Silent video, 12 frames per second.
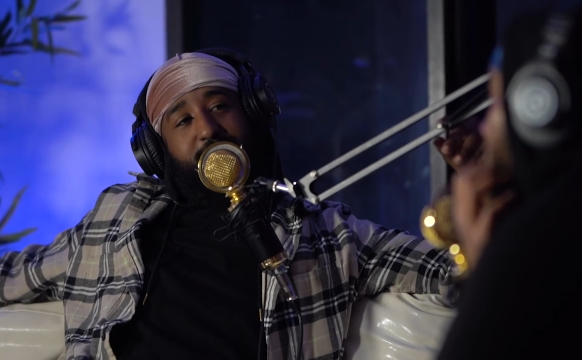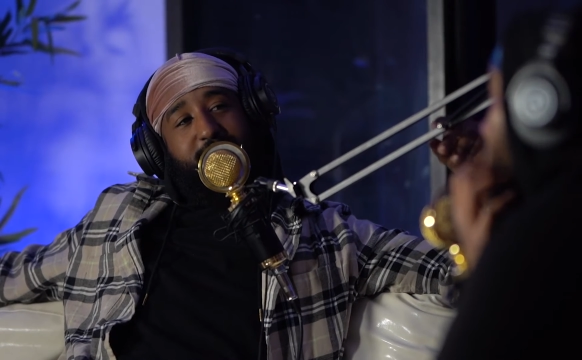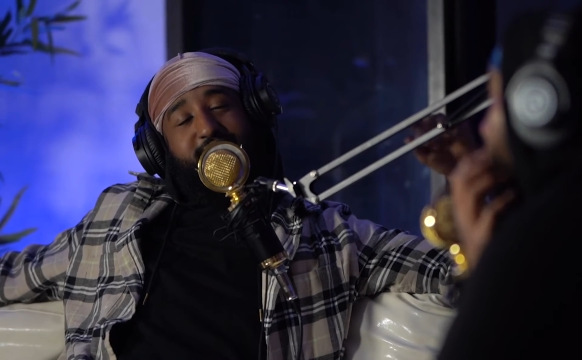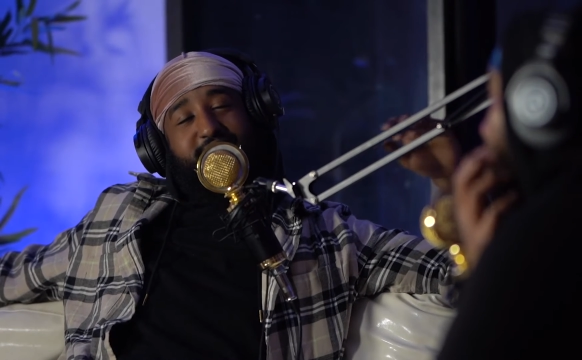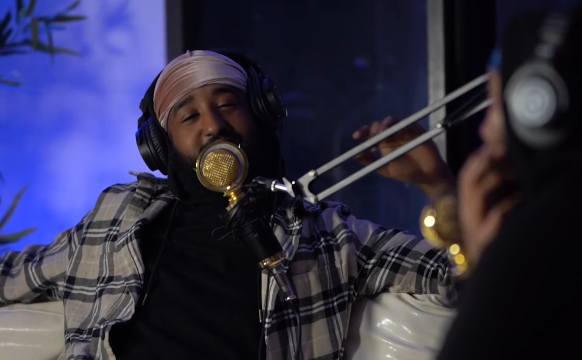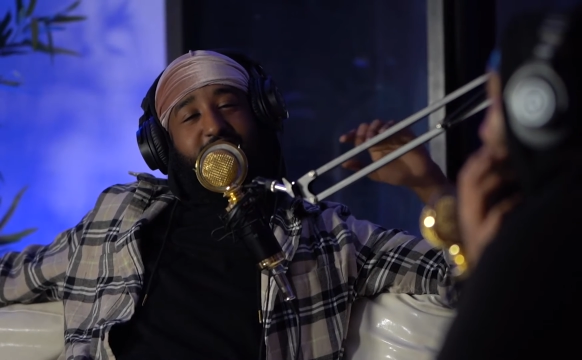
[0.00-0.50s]

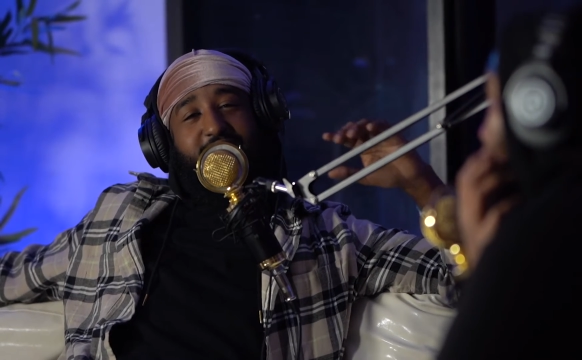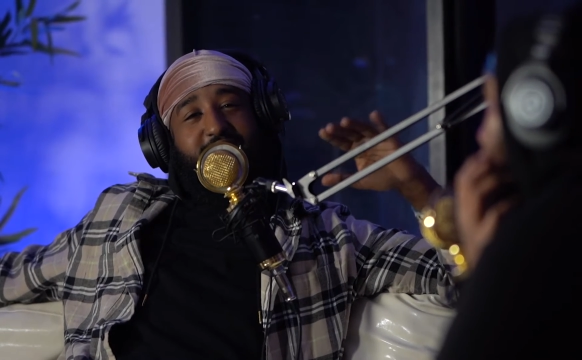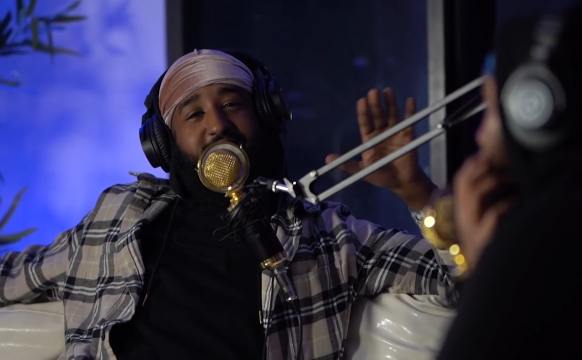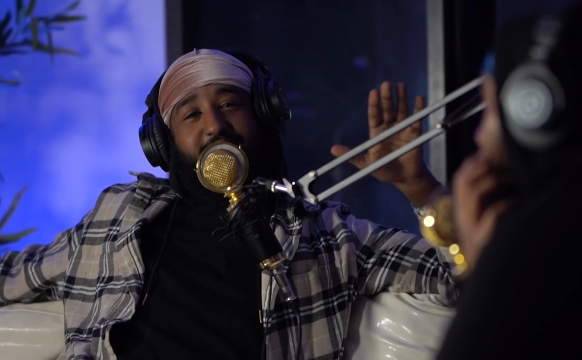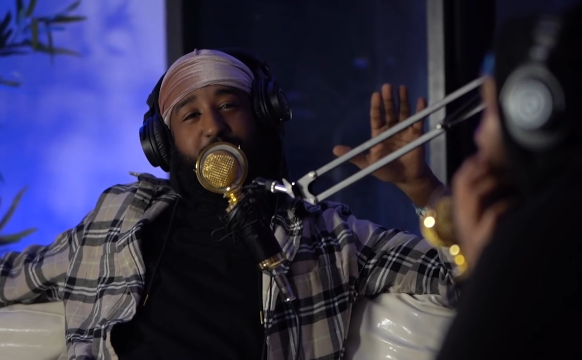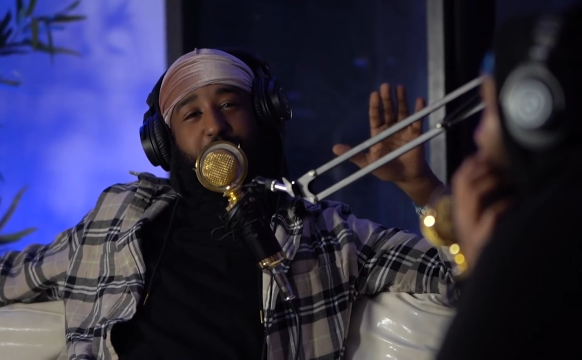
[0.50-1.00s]
This is
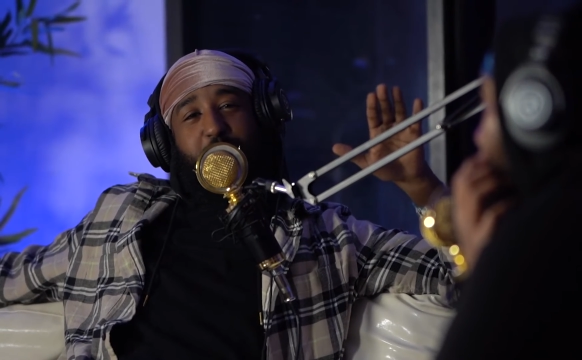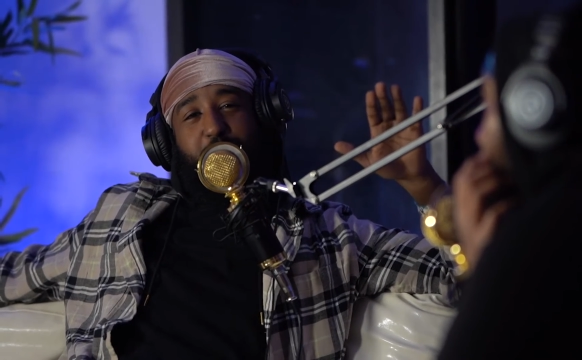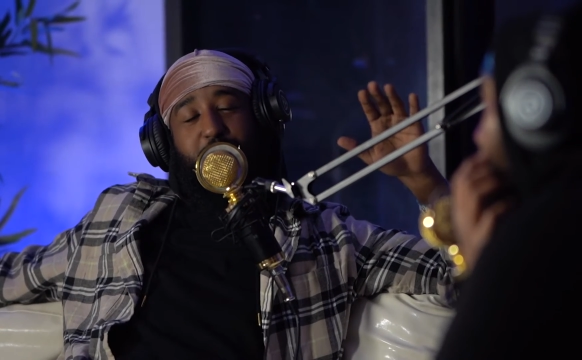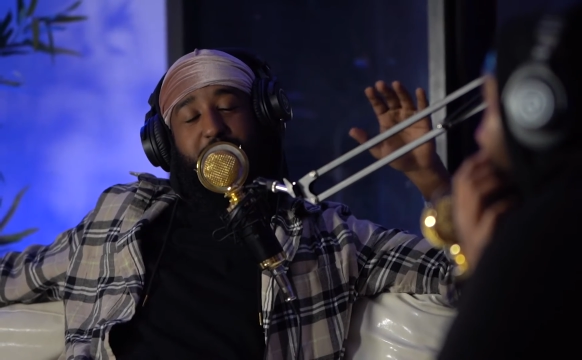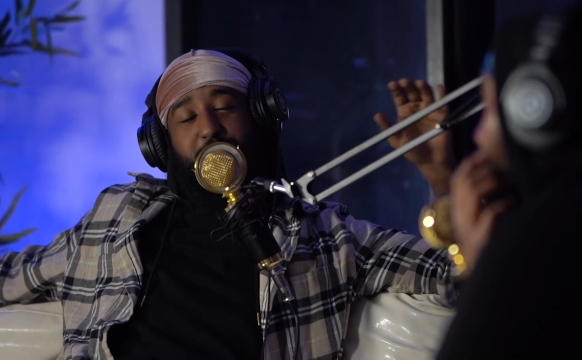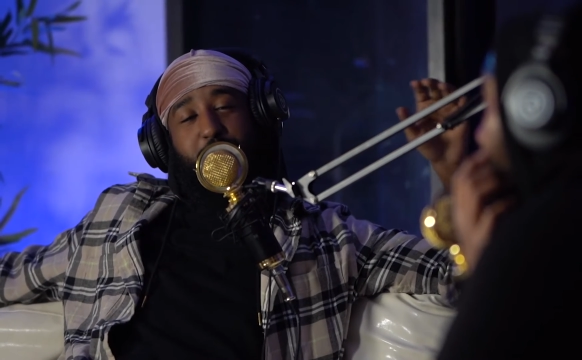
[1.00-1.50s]
like, people
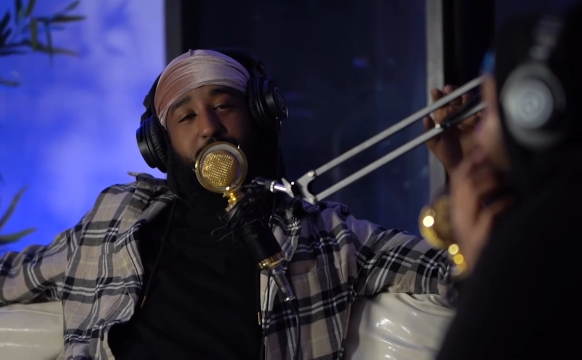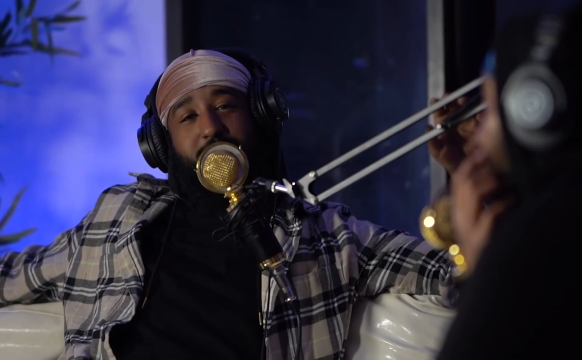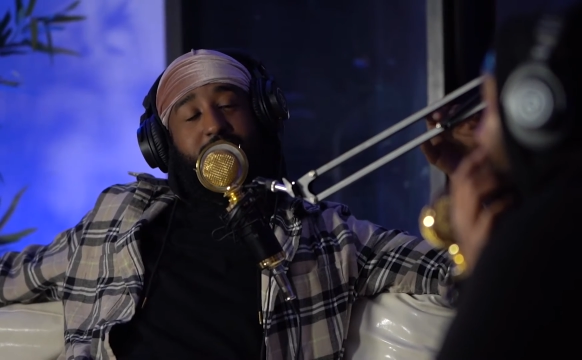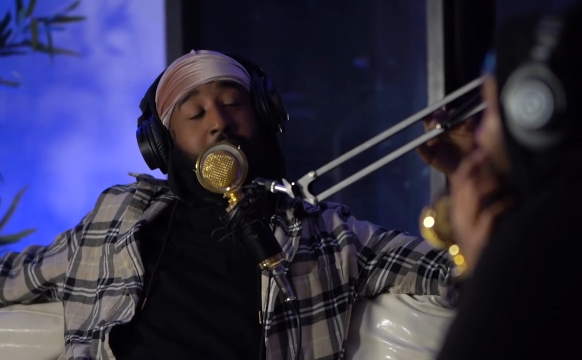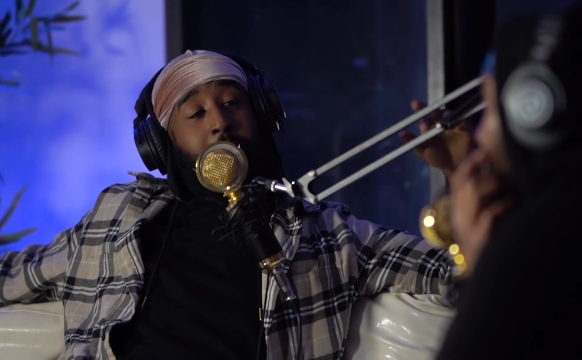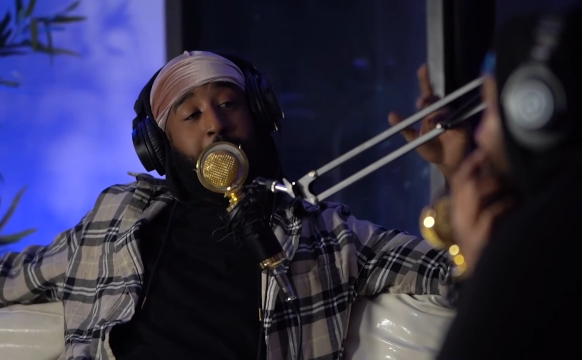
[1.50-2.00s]
don't even know
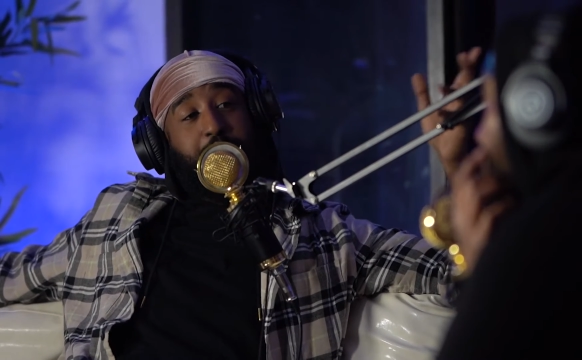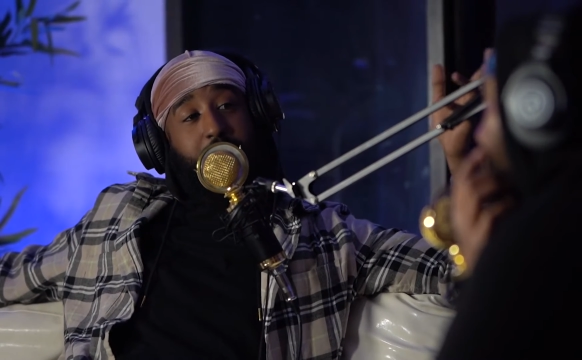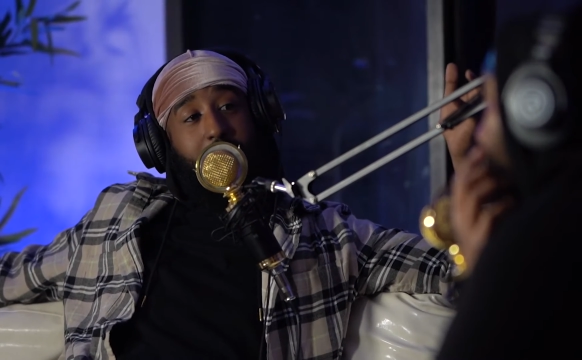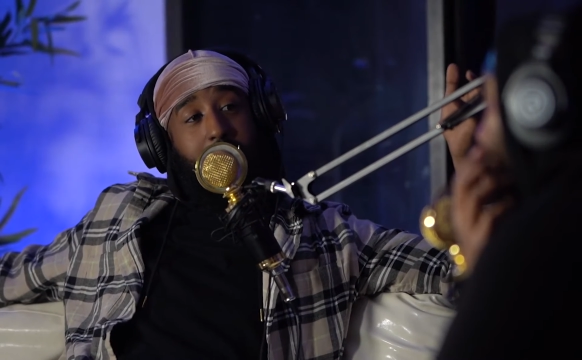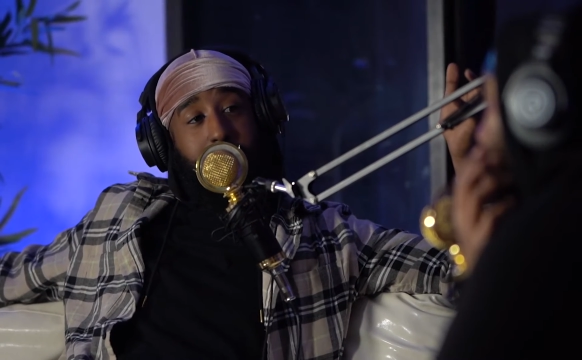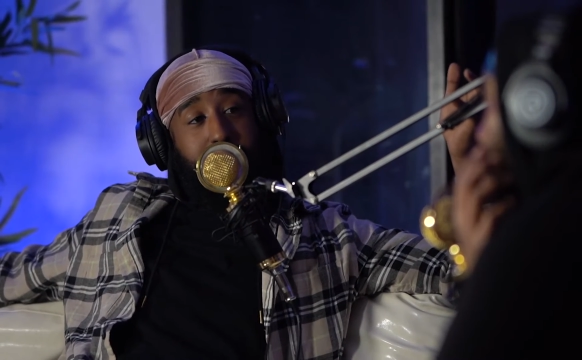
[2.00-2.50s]
this.
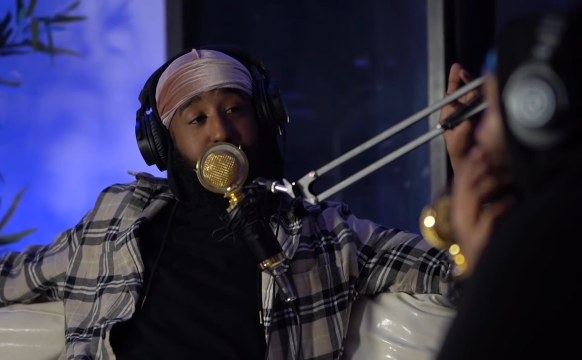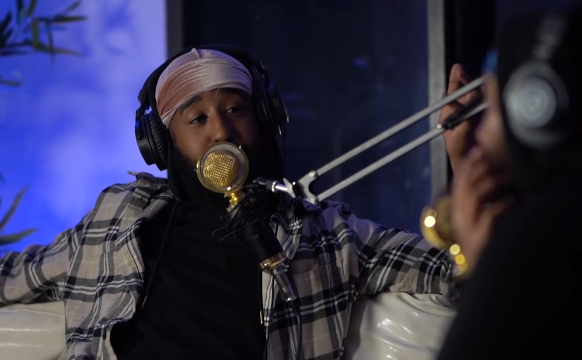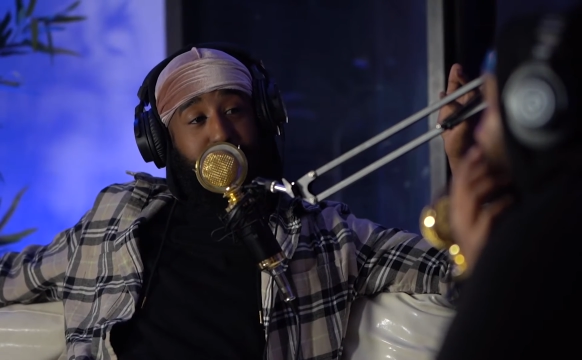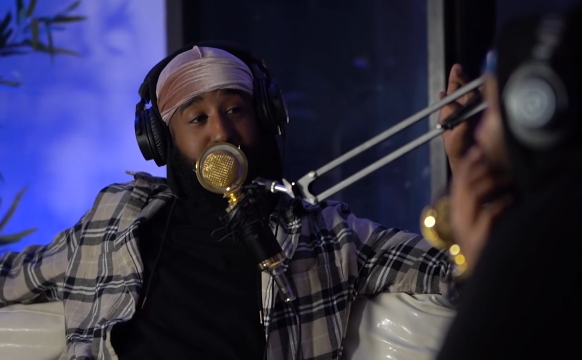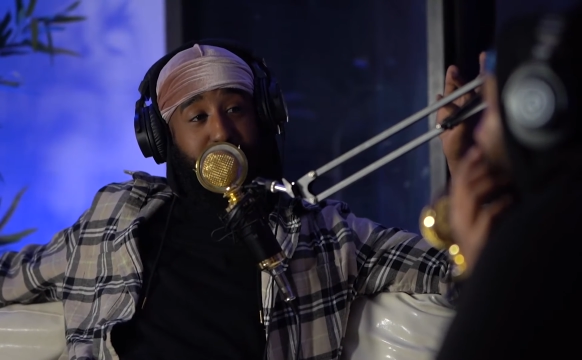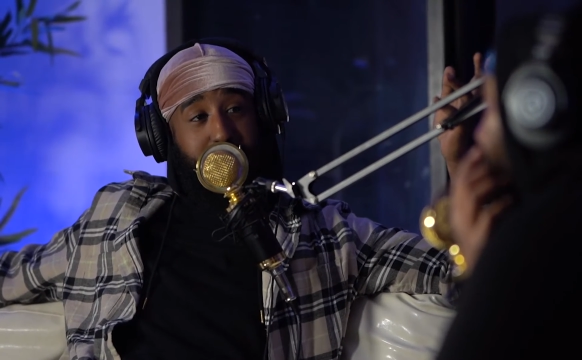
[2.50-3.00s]
I made a new
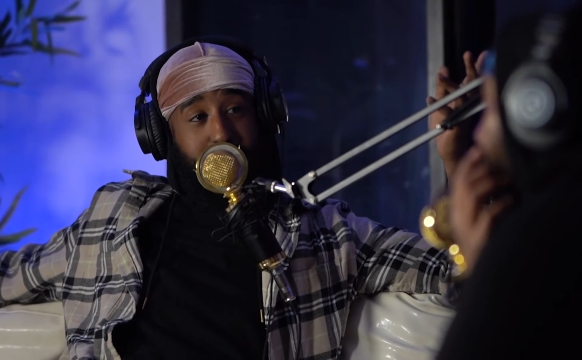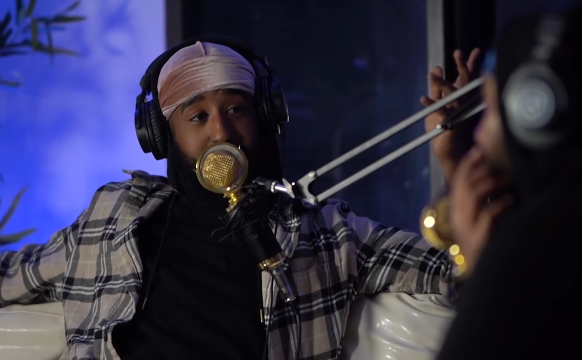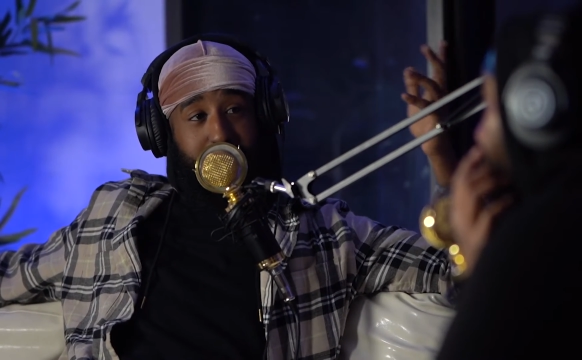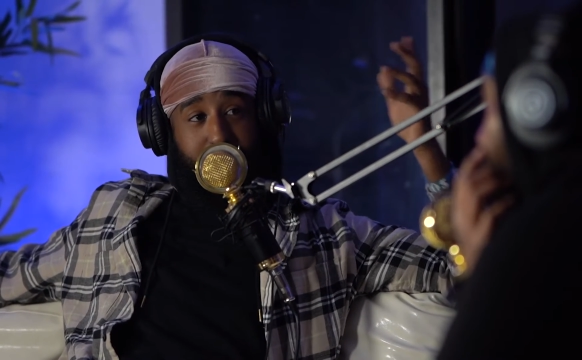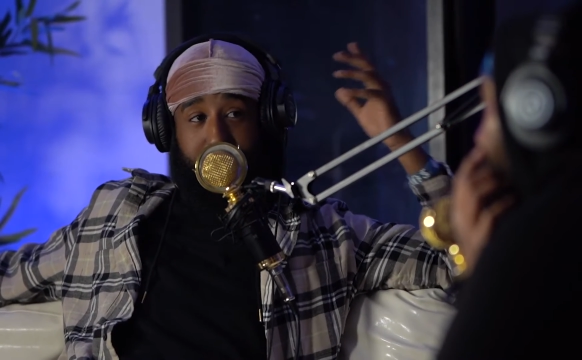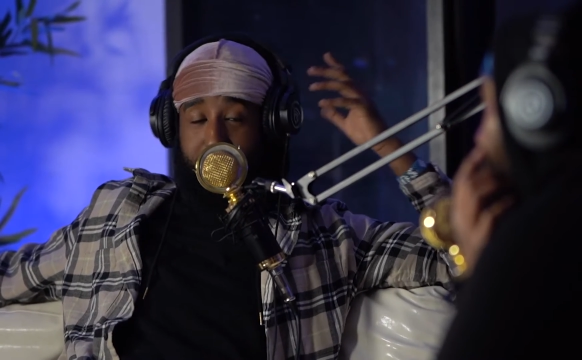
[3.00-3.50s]
Instagram
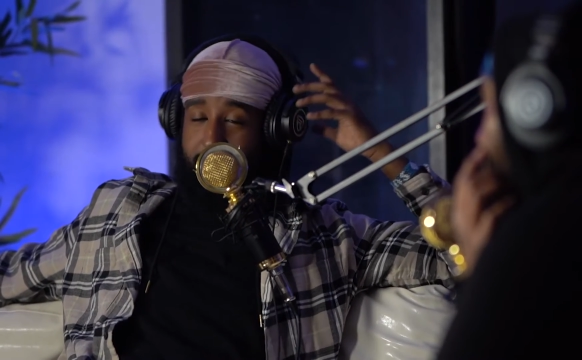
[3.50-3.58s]
account,